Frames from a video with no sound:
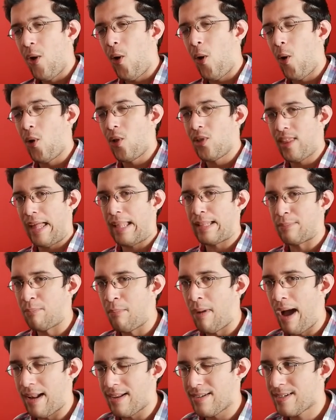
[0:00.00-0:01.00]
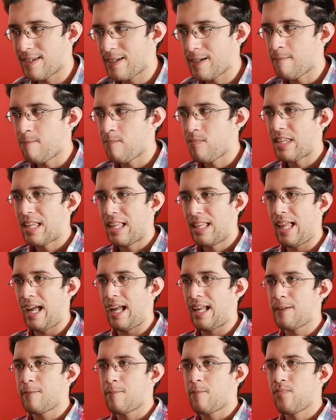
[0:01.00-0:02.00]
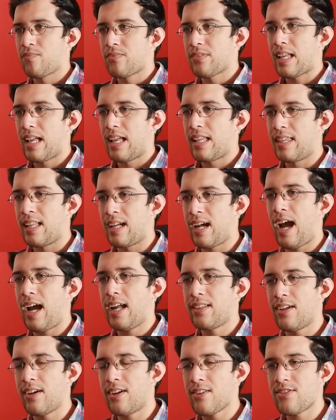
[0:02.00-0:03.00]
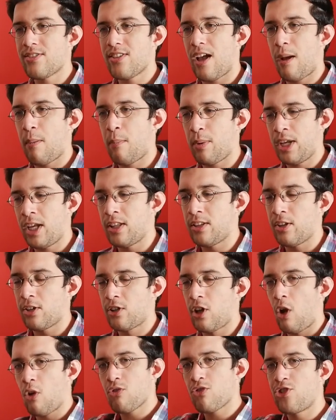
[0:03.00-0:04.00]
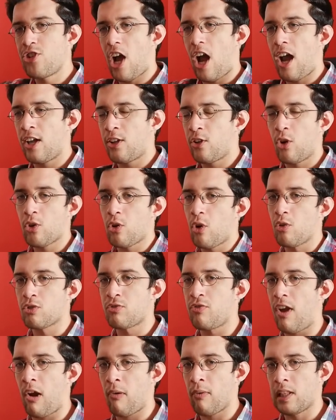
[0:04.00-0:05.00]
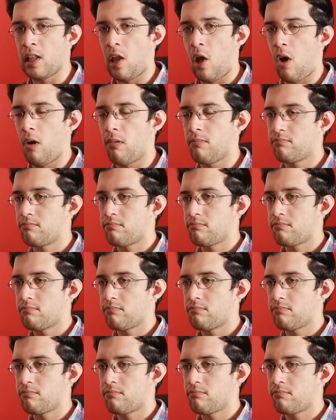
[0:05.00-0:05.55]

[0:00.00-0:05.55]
all that much. Like the guy turns up, either goes giant or goes Fairy Law.